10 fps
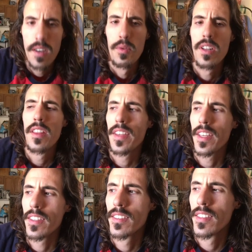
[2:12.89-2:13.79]
One of the
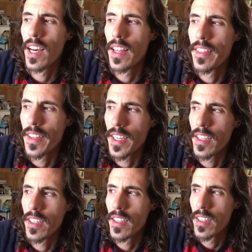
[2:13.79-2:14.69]
things I think
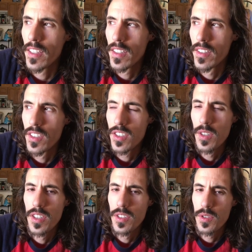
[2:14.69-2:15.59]
the show
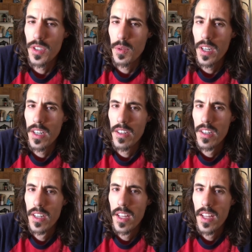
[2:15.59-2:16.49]
does really well
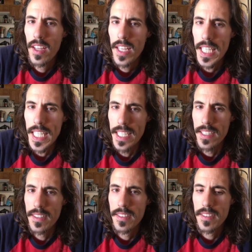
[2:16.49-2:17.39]

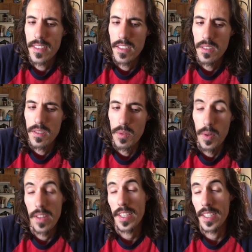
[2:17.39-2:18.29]
is,
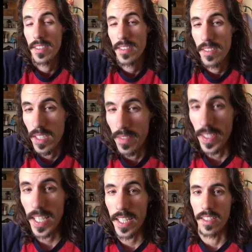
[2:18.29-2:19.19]
one of the things
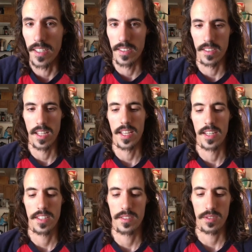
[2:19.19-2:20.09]
Stephen King does a lot
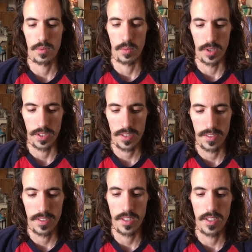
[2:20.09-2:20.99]
in his works
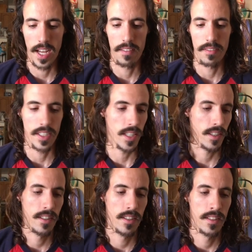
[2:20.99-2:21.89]
is he'll have,
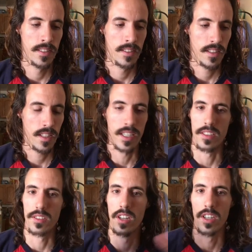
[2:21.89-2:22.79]
like, in
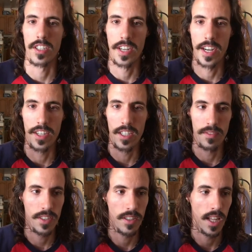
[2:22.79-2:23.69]
his longer
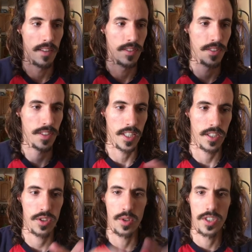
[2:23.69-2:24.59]
narratives, he'll have just like
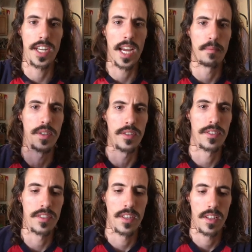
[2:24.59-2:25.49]
short chapters